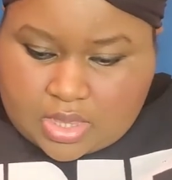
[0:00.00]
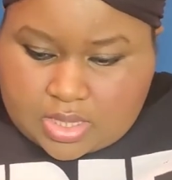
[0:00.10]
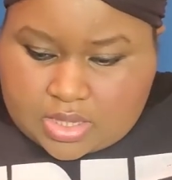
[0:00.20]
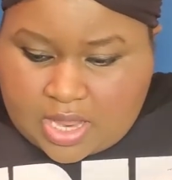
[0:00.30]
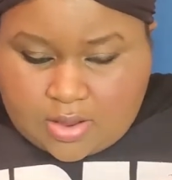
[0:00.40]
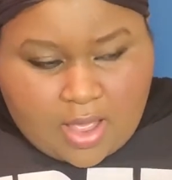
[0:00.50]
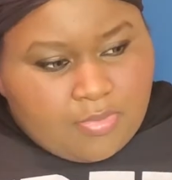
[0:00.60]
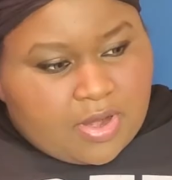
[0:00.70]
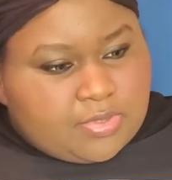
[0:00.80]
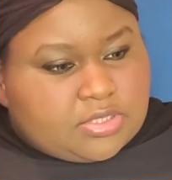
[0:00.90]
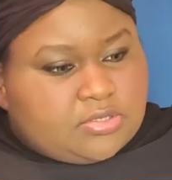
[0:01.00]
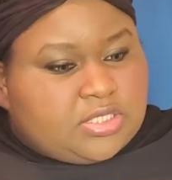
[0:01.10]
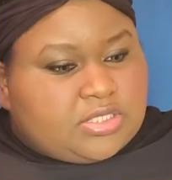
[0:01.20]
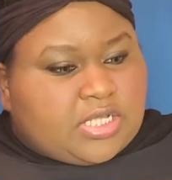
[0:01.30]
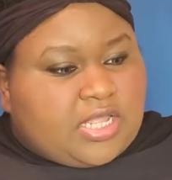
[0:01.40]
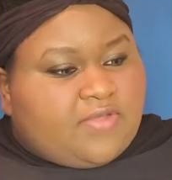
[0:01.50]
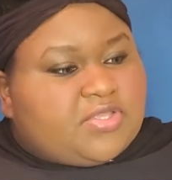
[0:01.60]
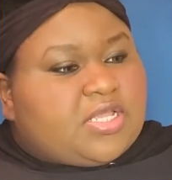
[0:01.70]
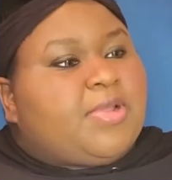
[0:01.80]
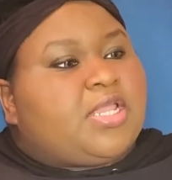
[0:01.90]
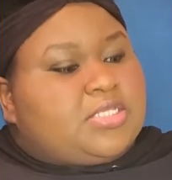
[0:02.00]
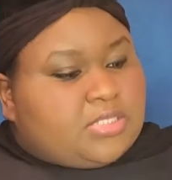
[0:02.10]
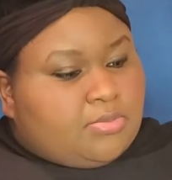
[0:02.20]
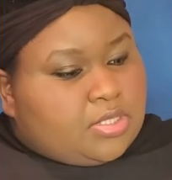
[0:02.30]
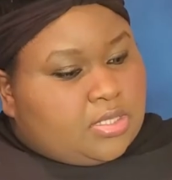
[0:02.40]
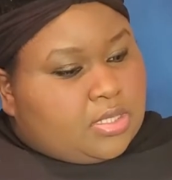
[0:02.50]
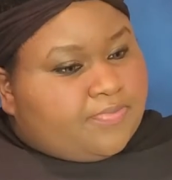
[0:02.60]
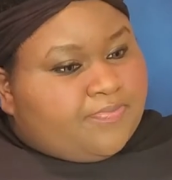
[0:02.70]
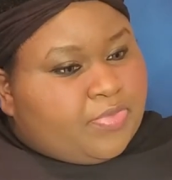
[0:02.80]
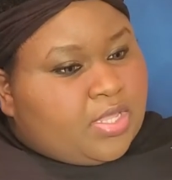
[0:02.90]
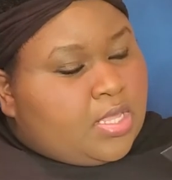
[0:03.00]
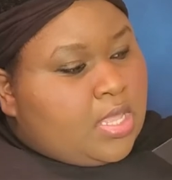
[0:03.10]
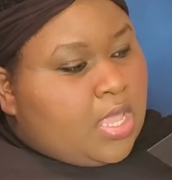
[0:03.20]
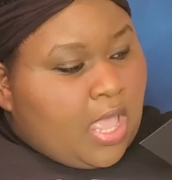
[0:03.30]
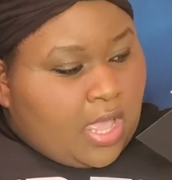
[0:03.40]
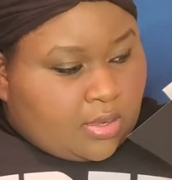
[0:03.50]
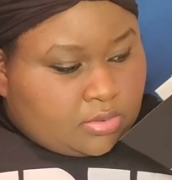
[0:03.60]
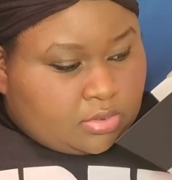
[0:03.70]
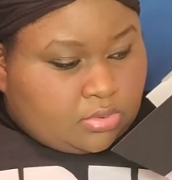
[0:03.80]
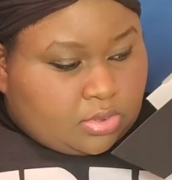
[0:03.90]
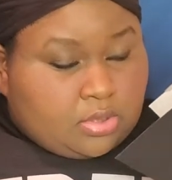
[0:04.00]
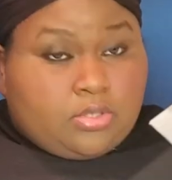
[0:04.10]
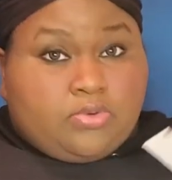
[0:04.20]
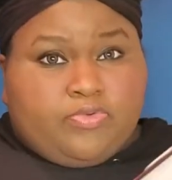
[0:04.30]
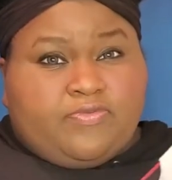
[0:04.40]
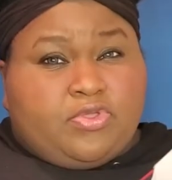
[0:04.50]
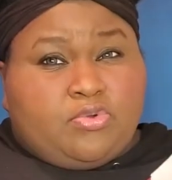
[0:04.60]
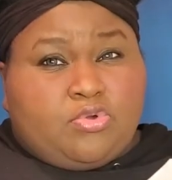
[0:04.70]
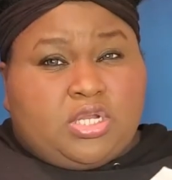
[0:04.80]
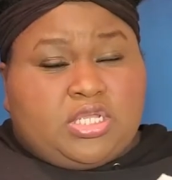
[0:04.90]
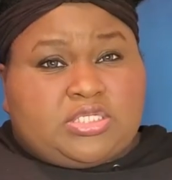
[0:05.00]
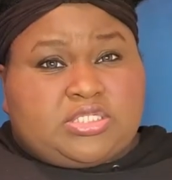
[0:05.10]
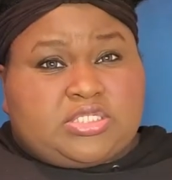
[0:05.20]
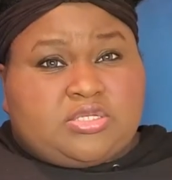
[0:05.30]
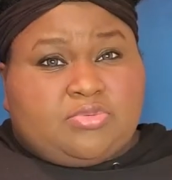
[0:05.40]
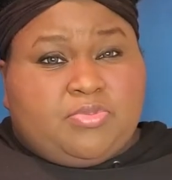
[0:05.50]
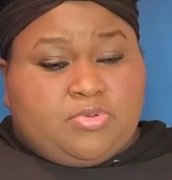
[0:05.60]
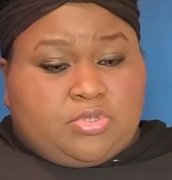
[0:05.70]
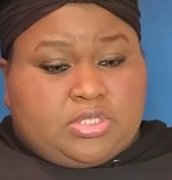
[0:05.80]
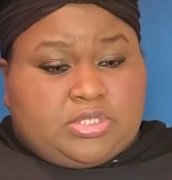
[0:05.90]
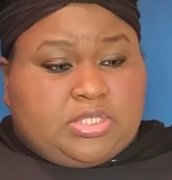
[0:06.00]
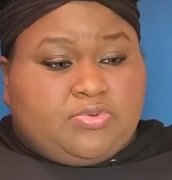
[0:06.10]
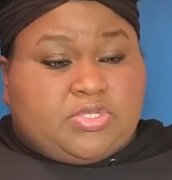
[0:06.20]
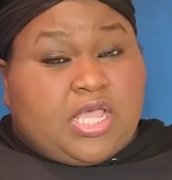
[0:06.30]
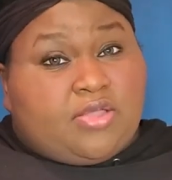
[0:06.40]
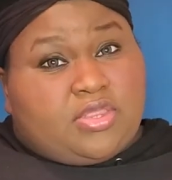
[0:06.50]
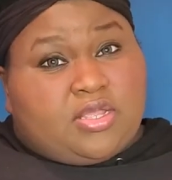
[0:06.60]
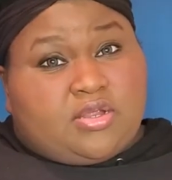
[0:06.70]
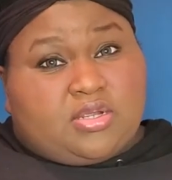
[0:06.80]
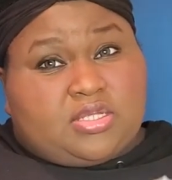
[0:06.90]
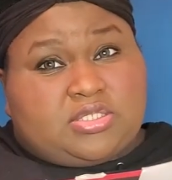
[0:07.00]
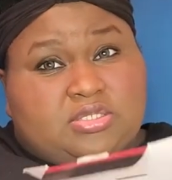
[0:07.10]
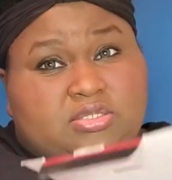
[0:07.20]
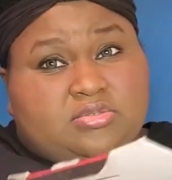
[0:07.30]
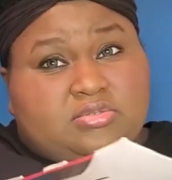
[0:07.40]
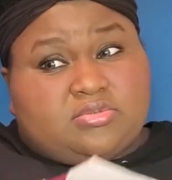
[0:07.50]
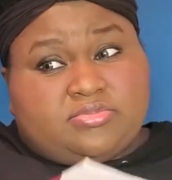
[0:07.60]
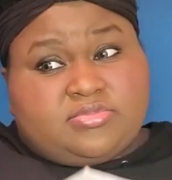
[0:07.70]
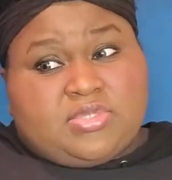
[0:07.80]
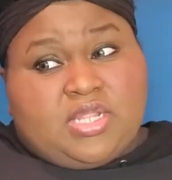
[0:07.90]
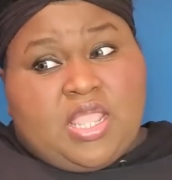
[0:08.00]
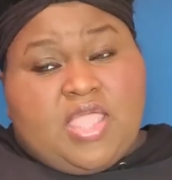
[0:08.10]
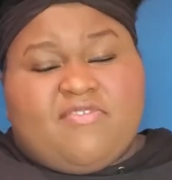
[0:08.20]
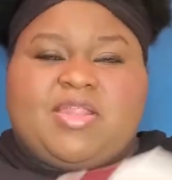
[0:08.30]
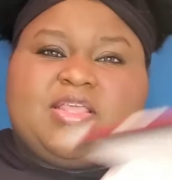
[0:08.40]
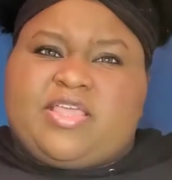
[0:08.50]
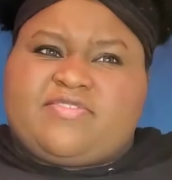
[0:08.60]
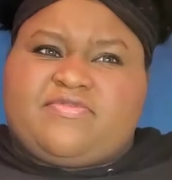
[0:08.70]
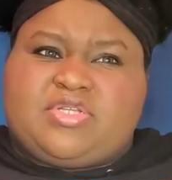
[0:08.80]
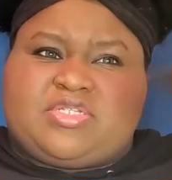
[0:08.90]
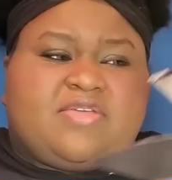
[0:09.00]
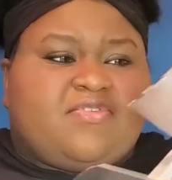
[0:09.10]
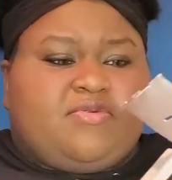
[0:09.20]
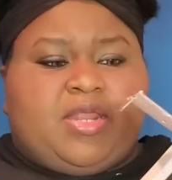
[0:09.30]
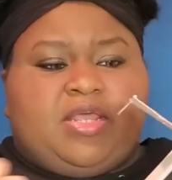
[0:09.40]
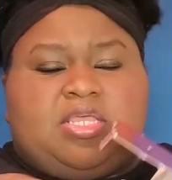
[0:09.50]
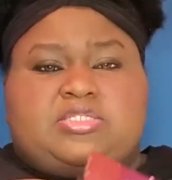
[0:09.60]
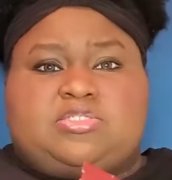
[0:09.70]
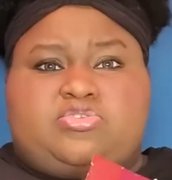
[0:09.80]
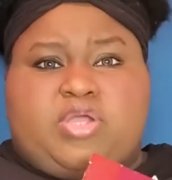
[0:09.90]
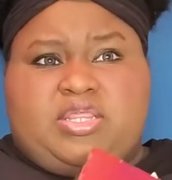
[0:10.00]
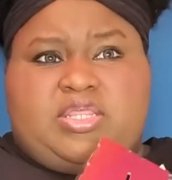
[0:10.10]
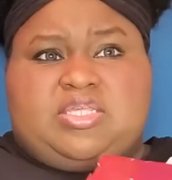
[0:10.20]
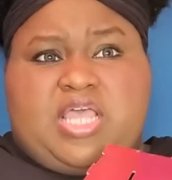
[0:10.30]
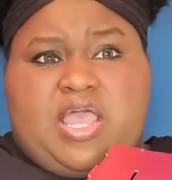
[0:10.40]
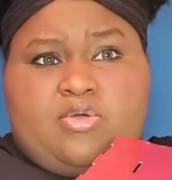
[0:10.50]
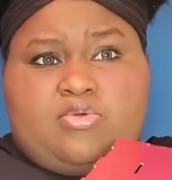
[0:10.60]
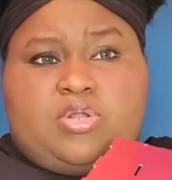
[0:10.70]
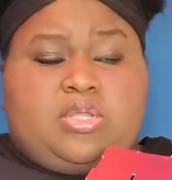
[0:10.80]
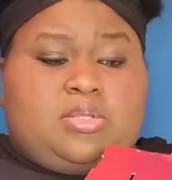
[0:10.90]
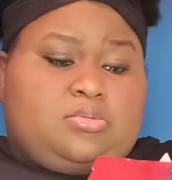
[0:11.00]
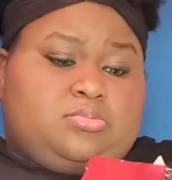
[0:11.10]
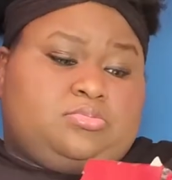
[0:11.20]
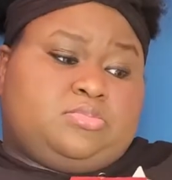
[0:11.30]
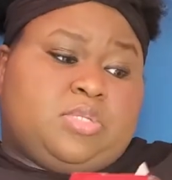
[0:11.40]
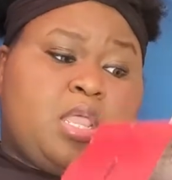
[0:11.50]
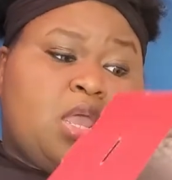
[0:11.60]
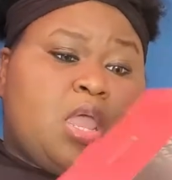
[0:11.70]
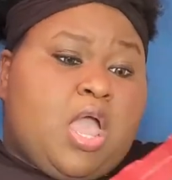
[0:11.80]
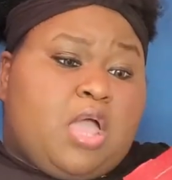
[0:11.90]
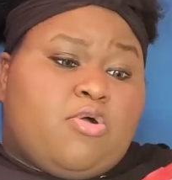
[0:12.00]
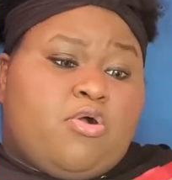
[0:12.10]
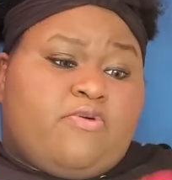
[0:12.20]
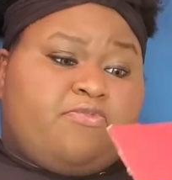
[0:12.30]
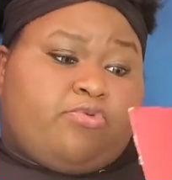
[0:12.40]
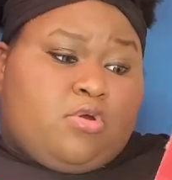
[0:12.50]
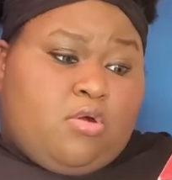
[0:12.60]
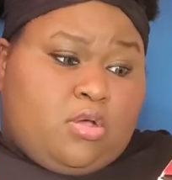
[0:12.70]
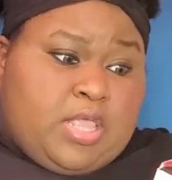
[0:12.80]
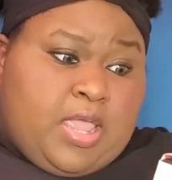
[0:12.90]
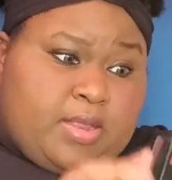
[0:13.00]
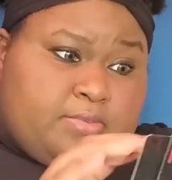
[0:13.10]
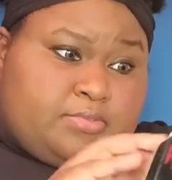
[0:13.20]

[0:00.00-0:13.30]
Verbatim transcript: Now, I'll probably do this like every time I get something. I'll do a little review on it just so people can see what's out there because, you know, everybody likes free stuff. Everybody likes to try things out and I'm all for all that.